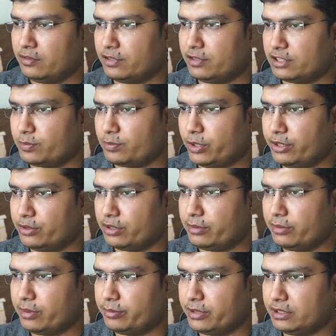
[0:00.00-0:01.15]
First point to
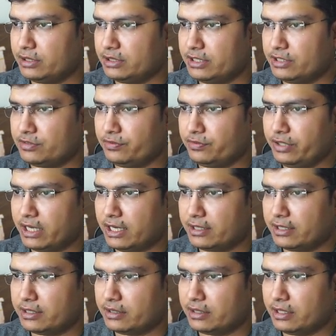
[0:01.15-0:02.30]
remember, since we
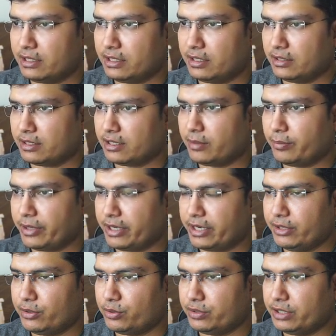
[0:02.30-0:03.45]
are
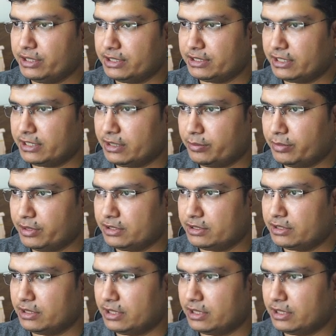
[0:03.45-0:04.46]
comparing two adjacent numbers,